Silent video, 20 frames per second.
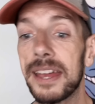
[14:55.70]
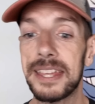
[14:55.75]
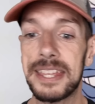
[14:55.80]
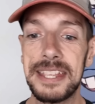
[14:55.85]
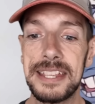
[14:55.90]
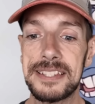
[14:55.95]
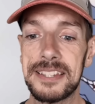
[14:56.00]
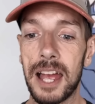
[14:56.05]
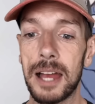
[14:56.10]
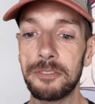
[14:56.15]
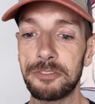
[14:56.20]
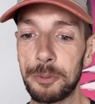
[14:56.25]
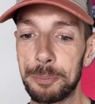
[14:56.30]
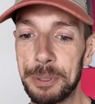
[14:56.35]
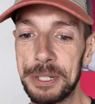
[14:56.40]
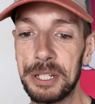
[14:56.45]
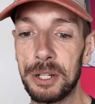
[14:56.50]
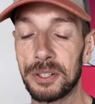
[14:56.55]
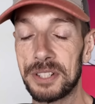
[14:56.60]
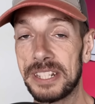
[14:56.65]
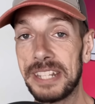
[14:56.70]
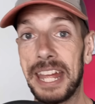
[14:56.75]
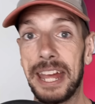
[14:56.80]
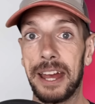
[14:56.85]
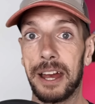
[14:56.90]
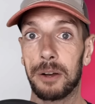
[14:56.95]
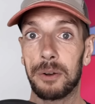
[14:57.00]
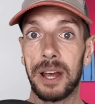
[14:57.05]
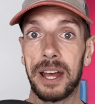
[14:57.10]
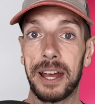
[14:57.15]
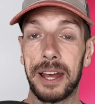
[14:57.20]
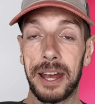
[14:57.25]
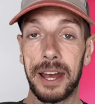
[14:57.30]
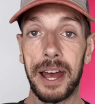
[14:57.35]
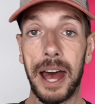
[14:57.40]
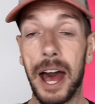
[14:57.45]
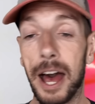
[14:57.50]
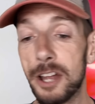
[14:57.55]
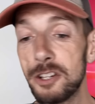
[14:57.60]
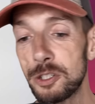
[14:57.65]
He's up for pre-order now.
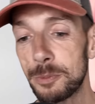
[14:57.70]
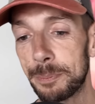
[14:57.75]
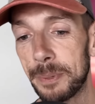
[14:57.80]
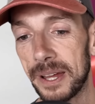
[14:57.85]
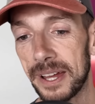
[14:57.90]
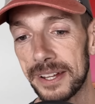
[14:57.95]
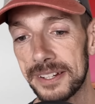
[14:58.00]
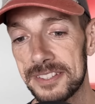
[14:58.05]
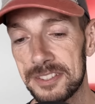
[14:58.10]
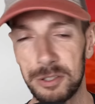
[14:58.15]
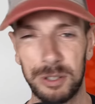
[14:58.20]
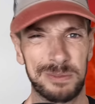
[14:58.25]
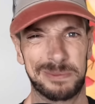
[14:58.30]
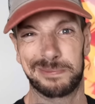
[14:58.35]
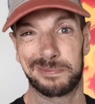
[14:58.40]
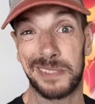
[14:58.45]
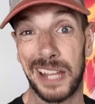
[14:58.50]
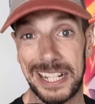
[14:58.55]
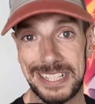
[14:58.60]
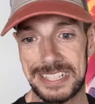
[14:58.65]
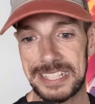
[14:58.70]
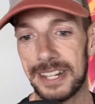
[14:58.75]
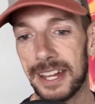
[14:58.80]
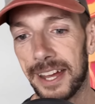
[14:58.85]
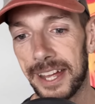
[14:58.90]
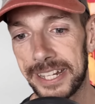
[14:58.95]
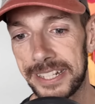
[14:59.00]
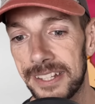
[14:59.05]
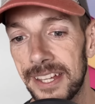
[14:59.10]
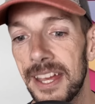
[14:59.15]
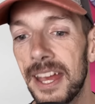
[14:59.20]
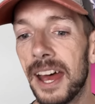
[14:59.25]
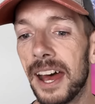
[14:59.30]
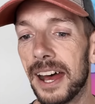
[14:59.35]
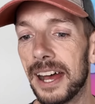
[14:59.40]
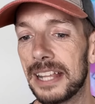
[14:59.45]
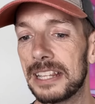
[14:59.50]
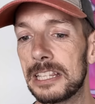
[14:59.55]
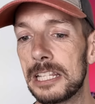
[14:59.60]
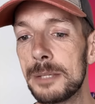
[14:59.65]
$100 or $99.
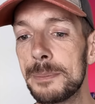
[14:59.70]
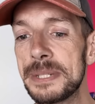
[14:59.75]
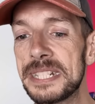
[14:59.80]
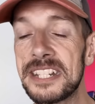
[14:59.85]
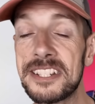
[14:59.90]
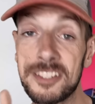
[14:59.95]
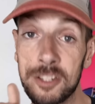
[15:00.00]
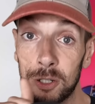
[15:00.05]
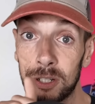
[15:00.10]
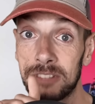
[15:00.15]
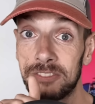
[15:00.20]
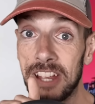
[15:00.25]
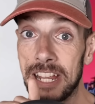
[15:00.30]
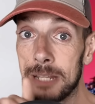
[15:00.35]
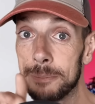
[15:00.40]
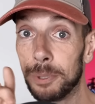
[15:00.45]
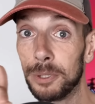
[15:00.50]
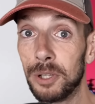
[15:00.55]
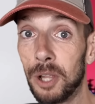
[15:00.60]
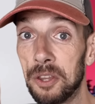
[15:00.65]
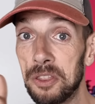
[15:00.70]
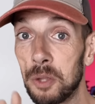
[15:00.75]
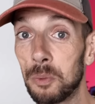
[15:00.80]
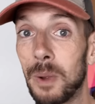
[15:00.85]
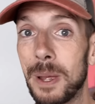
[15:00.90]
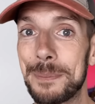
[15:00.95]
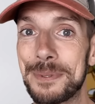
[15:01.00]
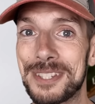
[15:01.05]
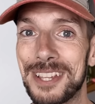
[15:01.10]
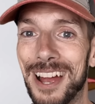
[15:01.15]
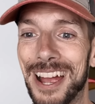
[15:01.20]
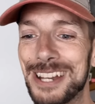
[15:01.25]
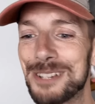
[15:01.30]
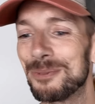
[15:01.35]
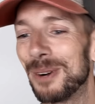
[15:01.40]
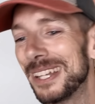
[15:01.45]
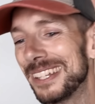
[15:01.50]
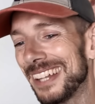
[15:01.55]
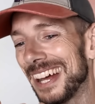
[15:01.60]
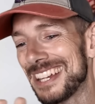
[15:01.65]
Limited stock available on the website.
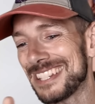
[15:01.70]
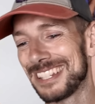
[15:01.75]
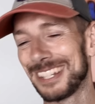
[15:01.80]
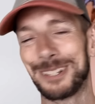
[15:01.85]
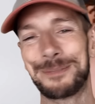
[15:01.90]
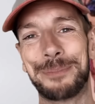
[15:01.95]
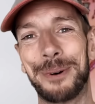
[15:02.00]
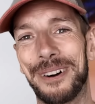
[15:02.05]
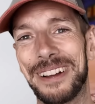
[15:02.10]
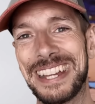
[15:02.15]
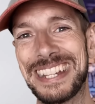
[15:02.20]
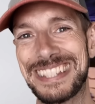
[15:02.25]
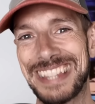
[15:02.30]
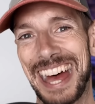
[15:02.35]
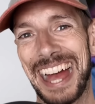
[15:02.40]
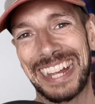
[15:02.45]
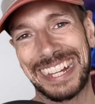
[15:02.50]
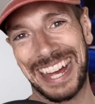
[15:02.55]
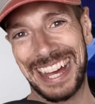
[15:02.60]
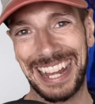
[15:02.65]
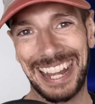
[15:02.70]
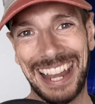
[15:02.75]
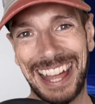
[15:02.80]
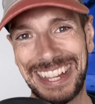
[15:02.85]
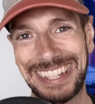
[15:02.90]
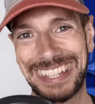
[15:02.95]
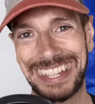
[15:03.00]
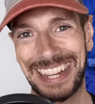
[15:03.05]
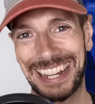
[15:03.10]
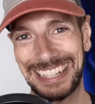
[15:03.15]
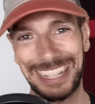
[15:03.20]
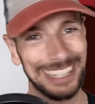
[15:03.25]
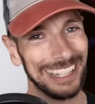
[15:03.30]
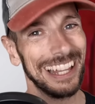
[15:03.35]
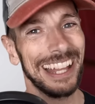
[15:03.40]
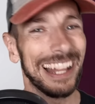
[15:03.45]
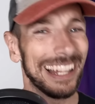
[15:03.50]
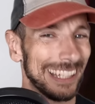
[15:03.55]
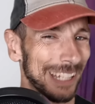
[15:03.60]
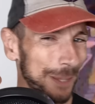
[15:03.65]
One nice little point that I kind of like here. A
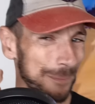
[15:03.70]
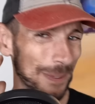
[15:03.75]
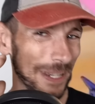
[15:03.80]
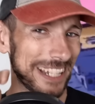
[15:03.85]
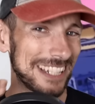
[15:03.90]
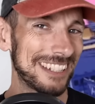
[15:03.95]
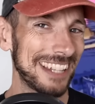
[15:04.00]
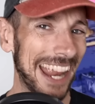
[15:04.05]
little bit of